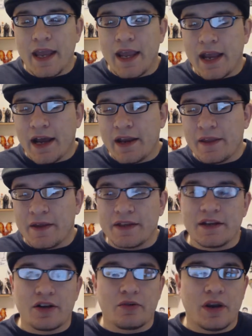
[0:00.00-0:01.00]
And they
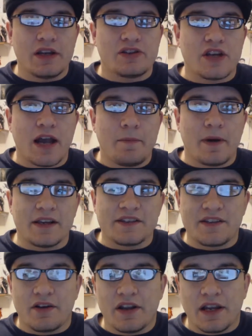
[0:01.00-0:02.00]
did a great job by
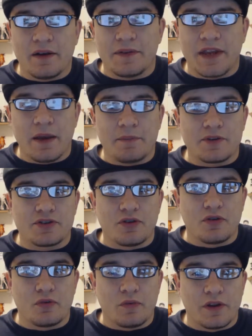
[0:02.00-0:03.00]
starting out the
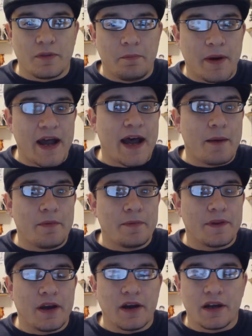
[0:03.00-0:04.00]
episode with Bob,
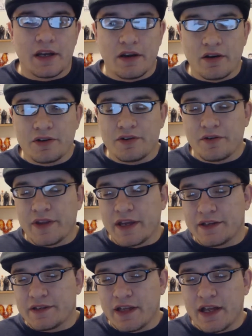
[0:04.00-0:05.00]
a character
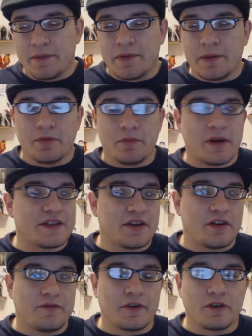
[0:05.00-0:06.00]
that a lot of people,
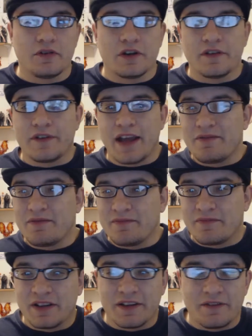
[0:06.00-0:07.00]
myself included, have not
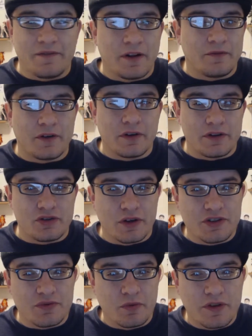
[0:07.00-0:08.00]
really felt very
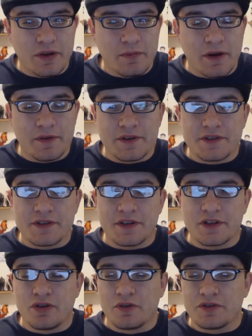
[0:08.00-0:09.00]
trustworthy about
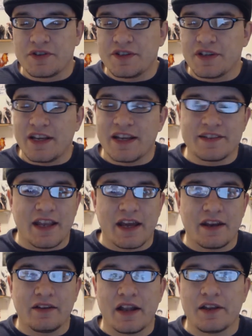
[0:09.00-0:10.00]
this whole season. And he hasn't
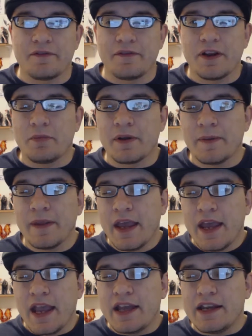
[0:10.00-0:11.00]
gotten a lot of development.
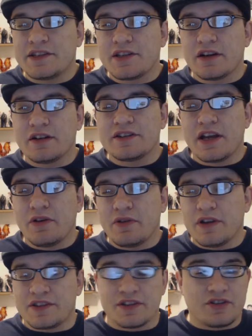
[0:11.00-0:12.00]
And he starts
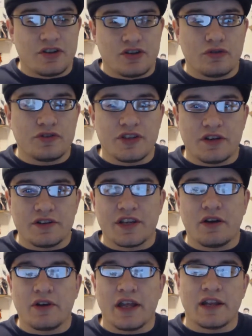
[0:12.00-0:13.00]
out, the show
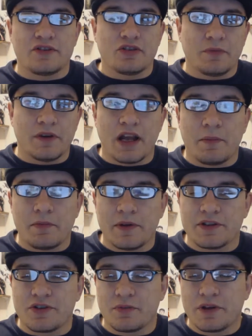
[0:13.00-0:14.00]
starts out, and it took me a couple
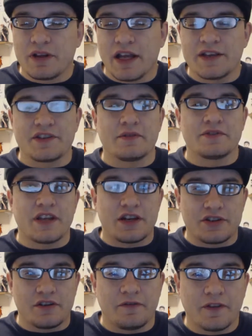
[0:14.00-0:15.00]
minutes to realize that it was
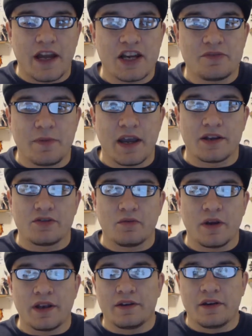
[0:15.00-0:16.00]
actually a flashback to
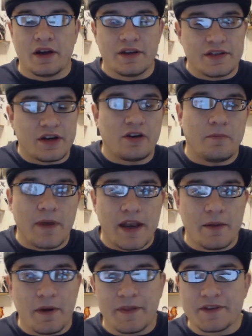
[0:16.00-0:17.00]
when Daryl
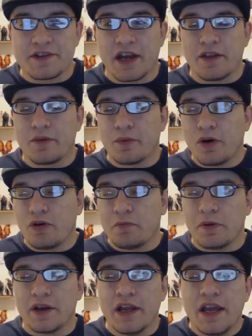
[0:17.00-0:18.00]
met him on the side of the
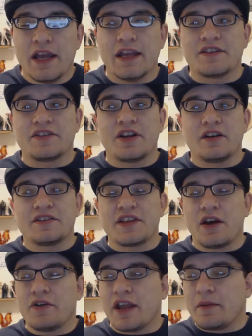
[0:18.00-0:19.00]
road. But it
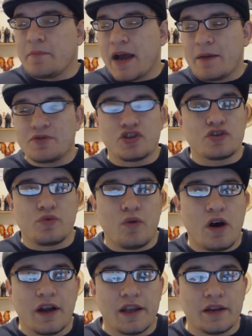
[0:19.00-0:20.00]
starts out, and Bob's just
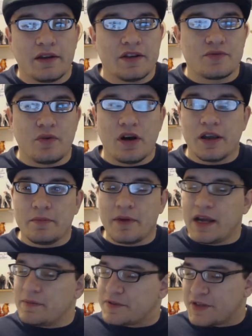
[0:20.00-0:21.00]
walking. He's walking
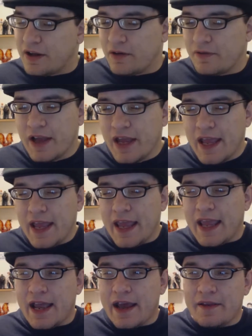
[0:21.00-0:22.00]
by himself.
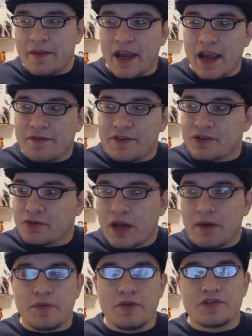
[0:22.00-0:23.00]
And they have this
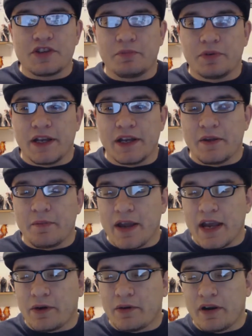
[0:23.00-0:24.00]
great music playing in the
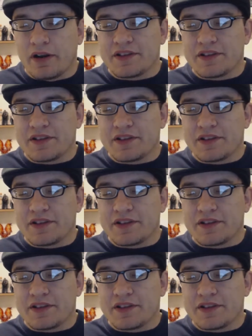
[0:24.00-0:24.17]
background.